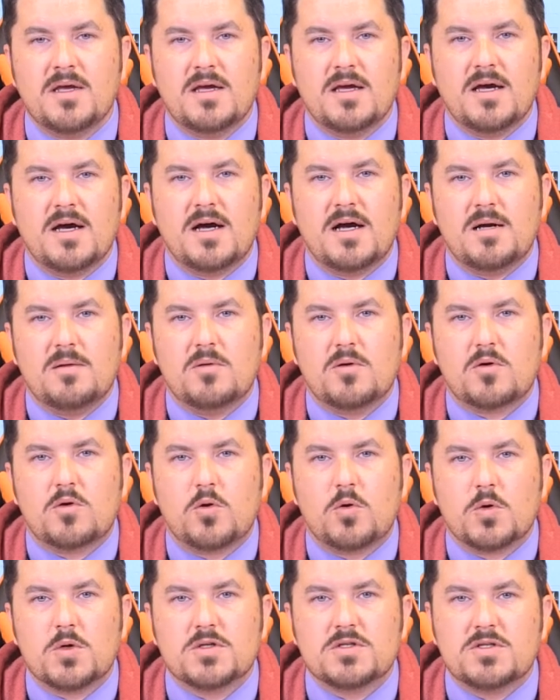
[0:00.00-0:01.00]
Uh, of
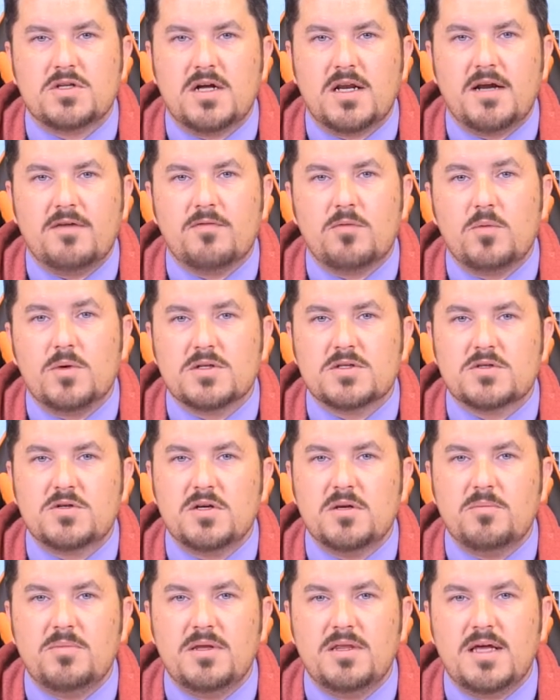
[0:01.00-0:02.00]
course, not everyone's going
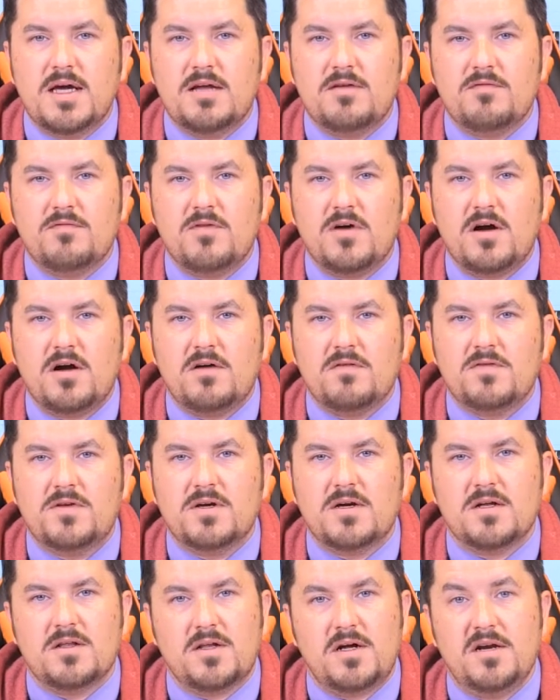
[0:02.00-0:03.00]
to be that involved.
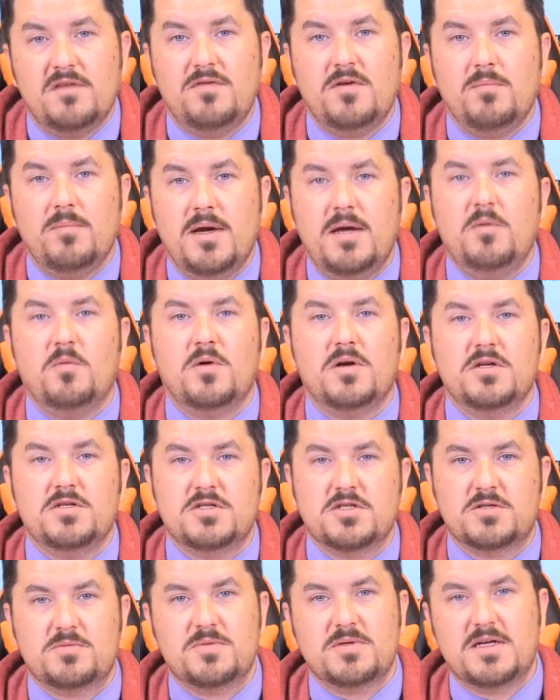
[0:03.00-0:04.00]
A lot of you may want to
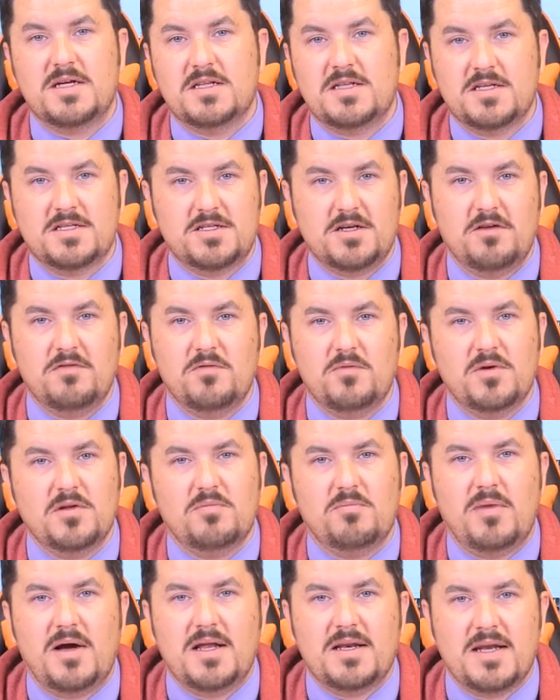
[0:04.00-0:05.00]
just get this over with
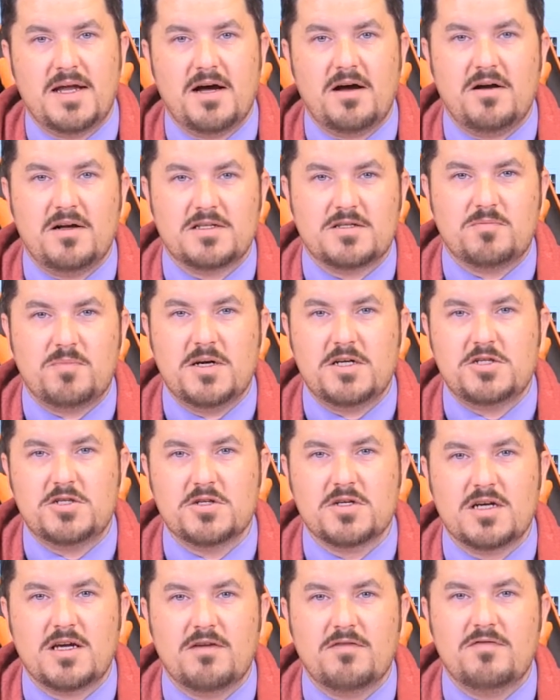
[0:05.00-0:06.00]
by now,
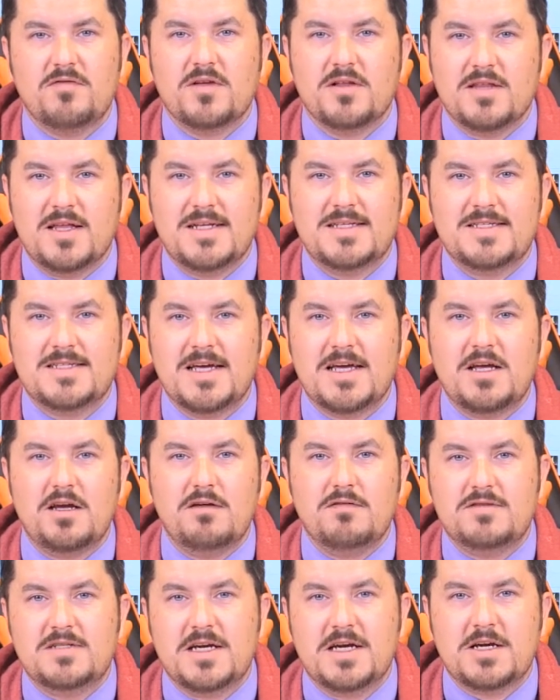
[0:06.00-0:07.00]
especially if, let's say,
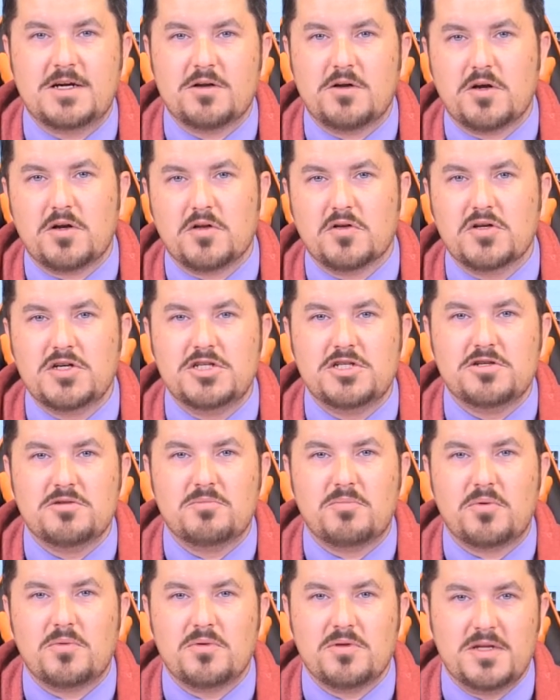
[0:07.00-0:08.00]
you've taken on a legion
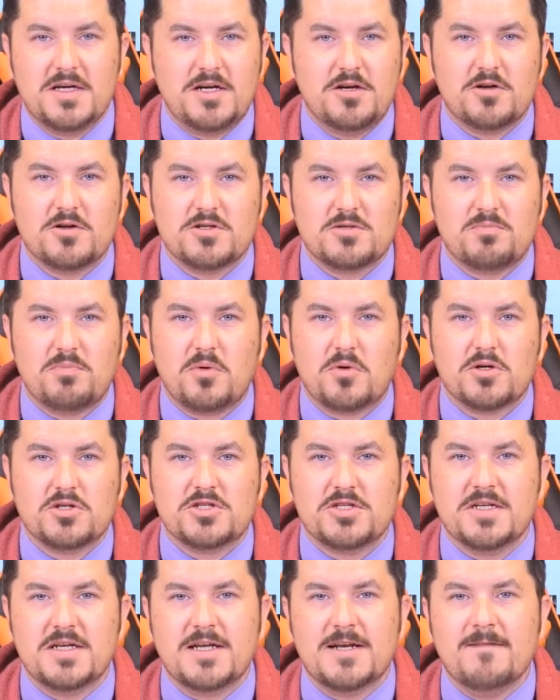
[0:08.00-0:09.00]
leader's
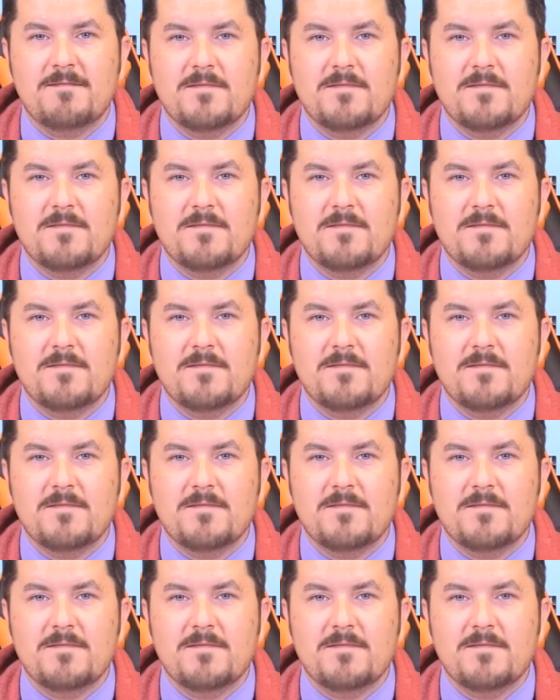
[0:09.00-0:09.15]
portion and